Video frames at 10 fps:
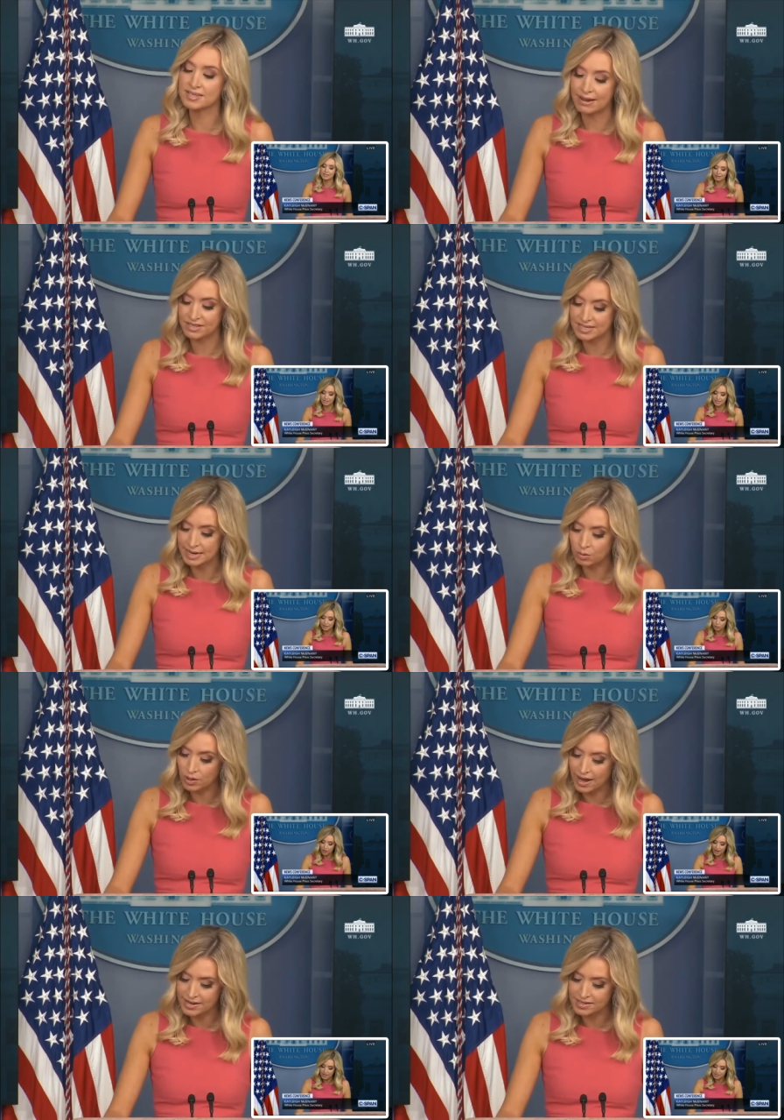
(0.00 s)
have
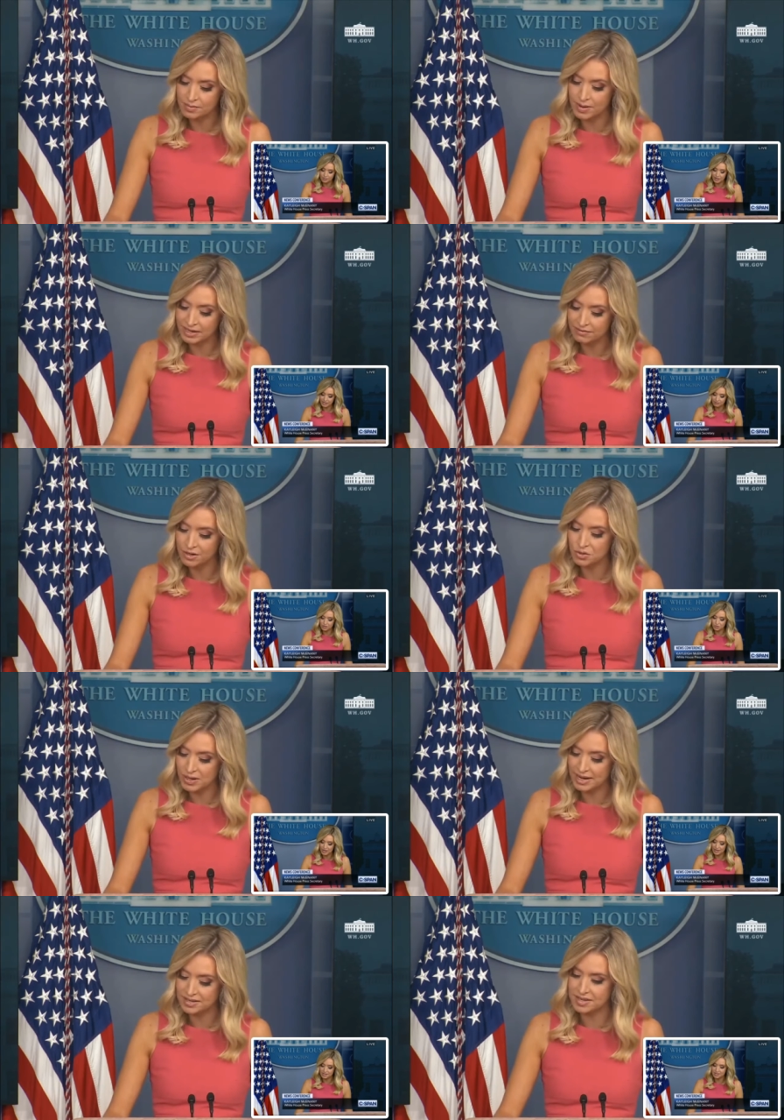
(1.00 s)
stabilized, and many of the new
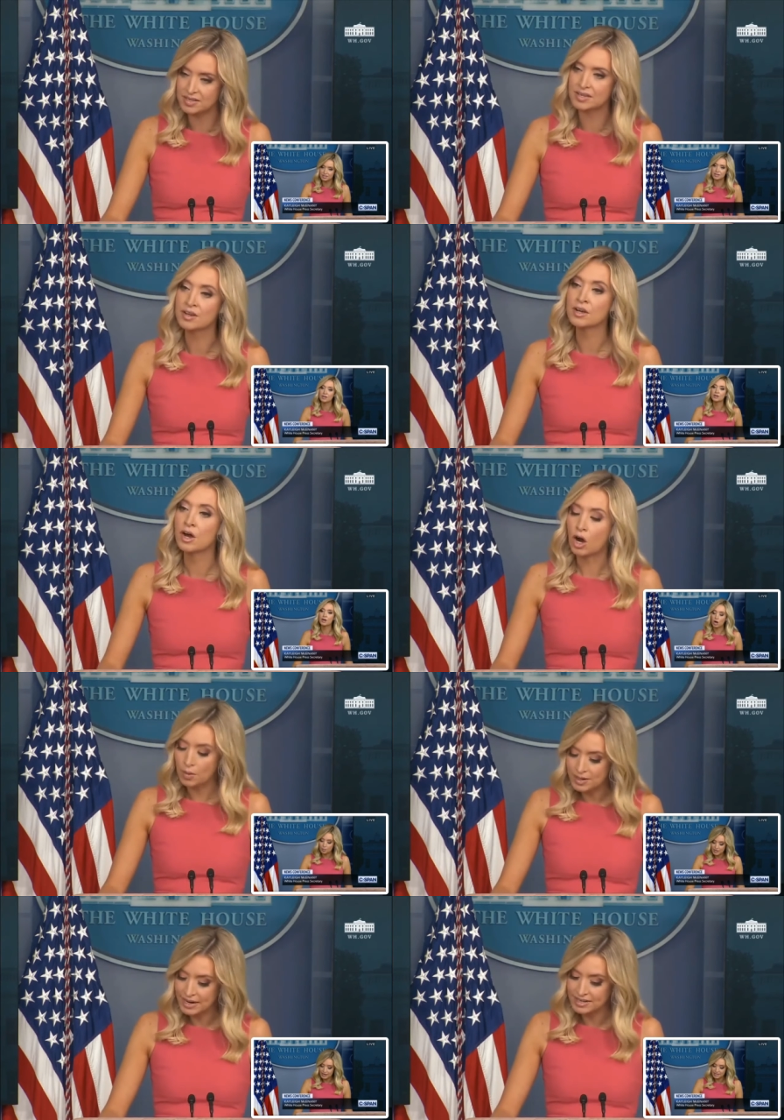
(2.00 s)
cases are
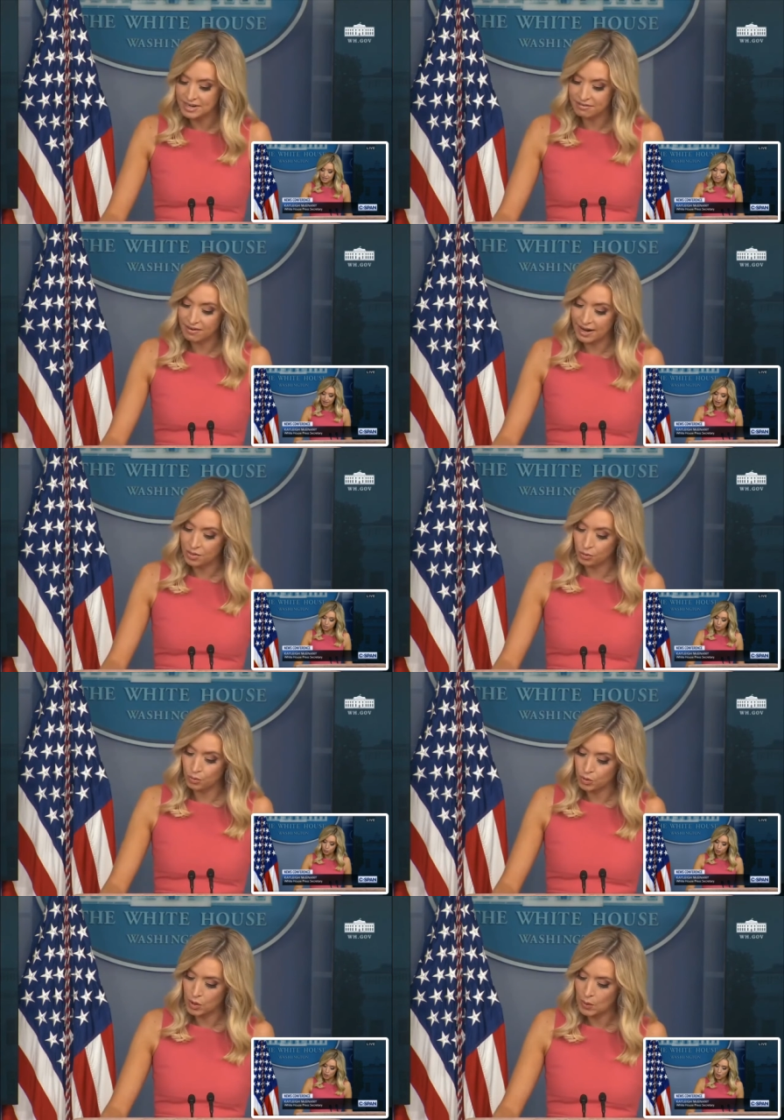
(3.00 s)
being identified through
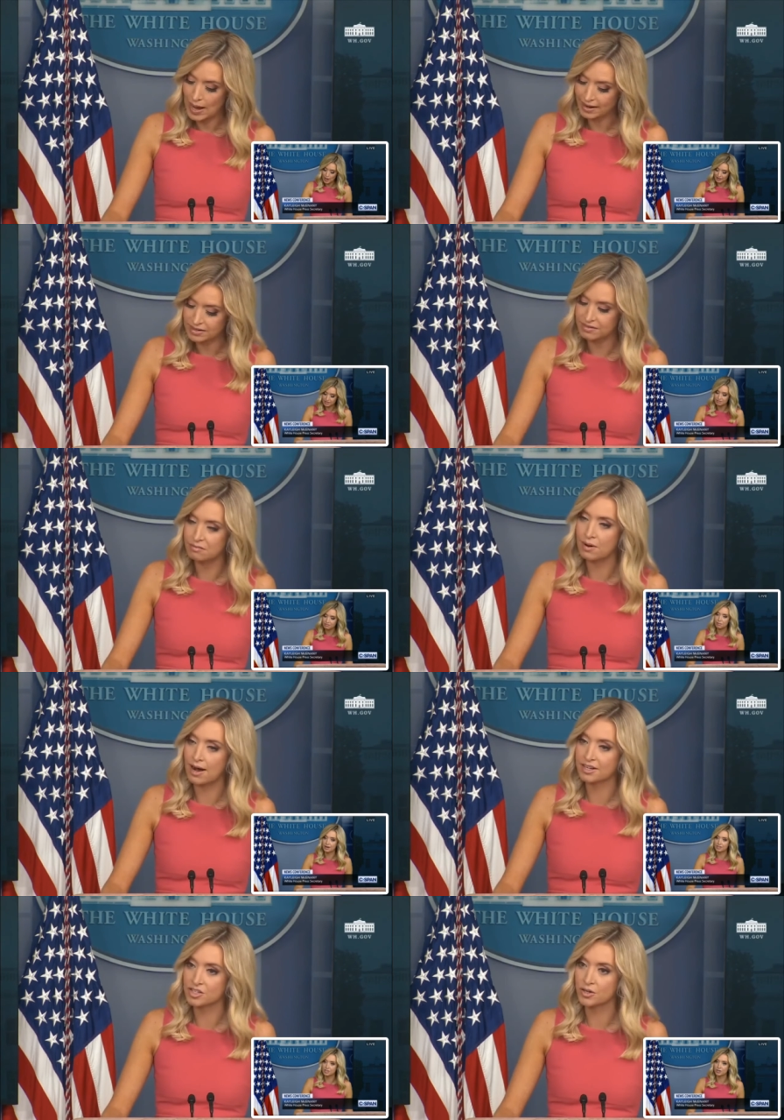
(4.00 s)
proactive
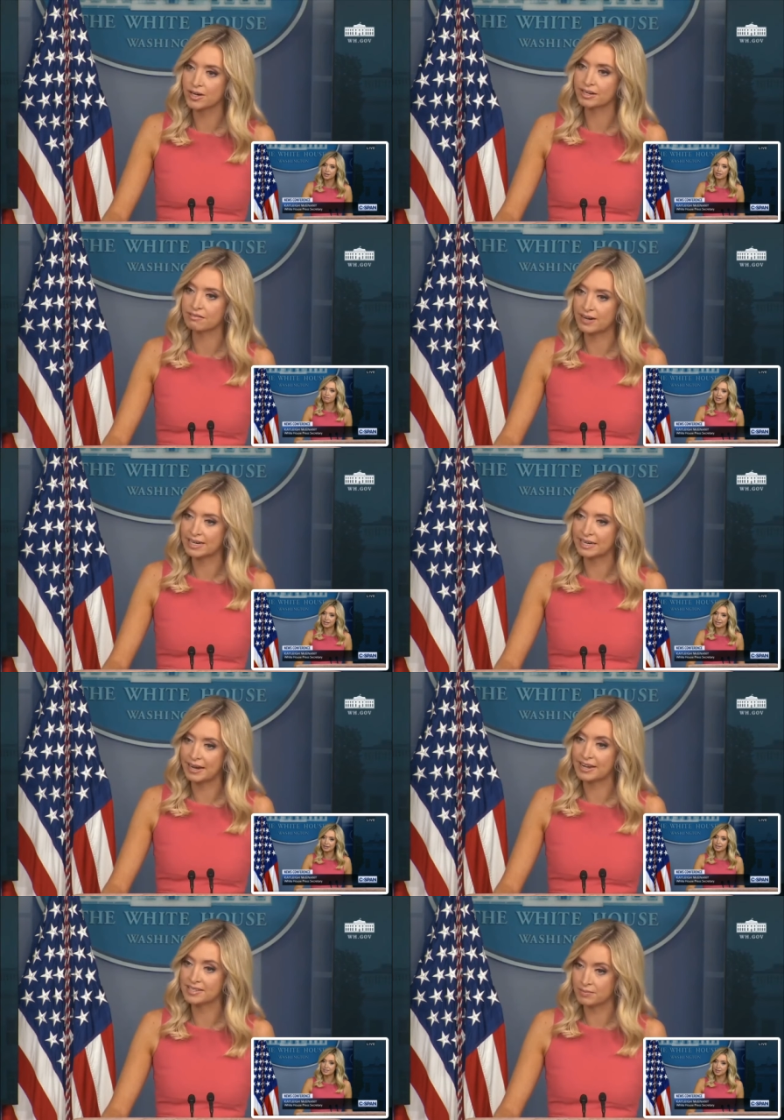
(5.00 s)
monitoring and finding
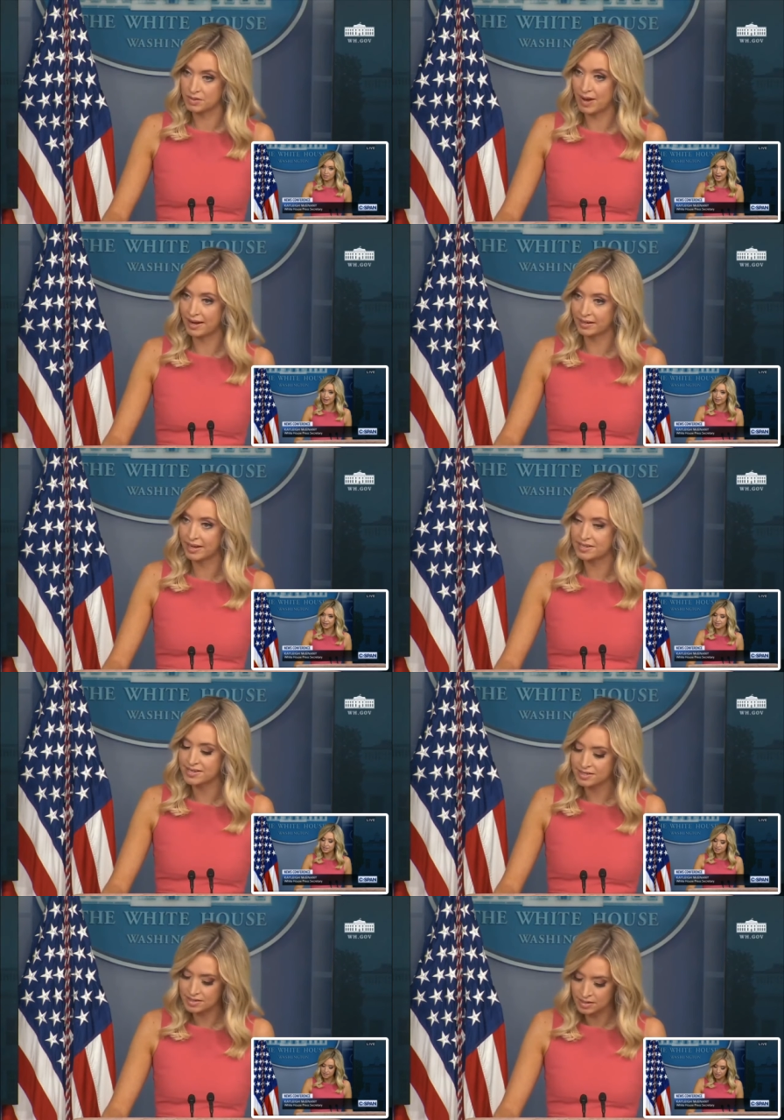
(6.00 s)
asymptomatic
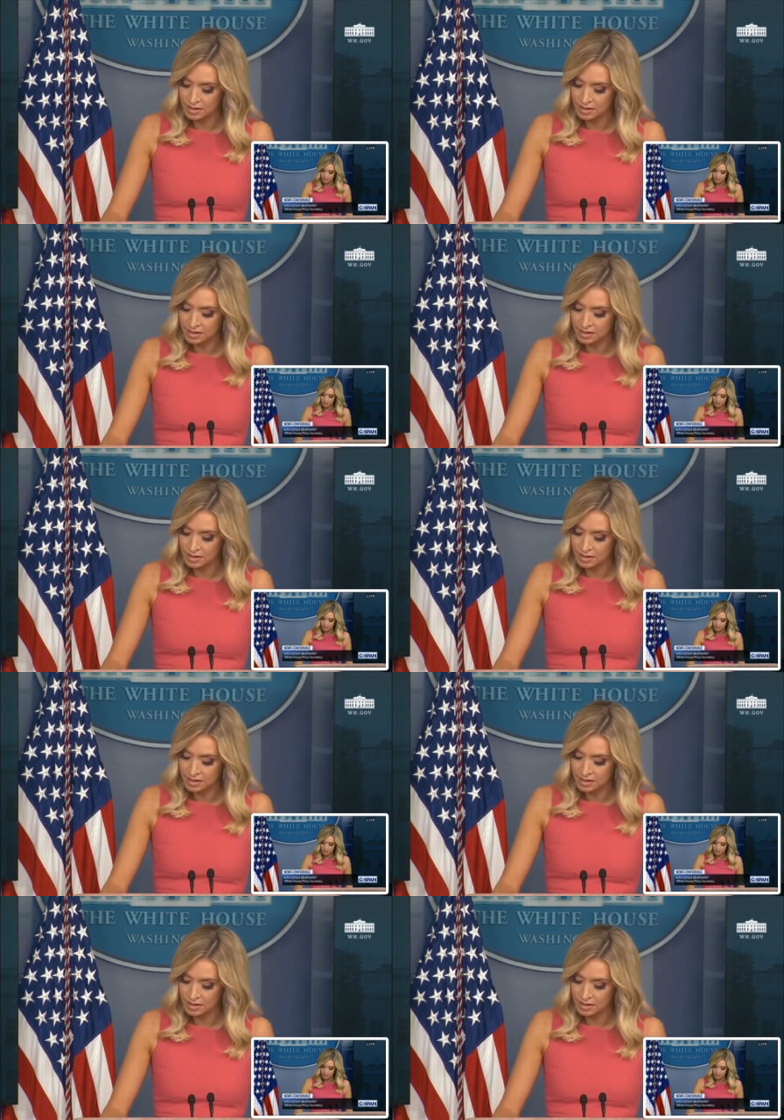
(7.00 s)
cases.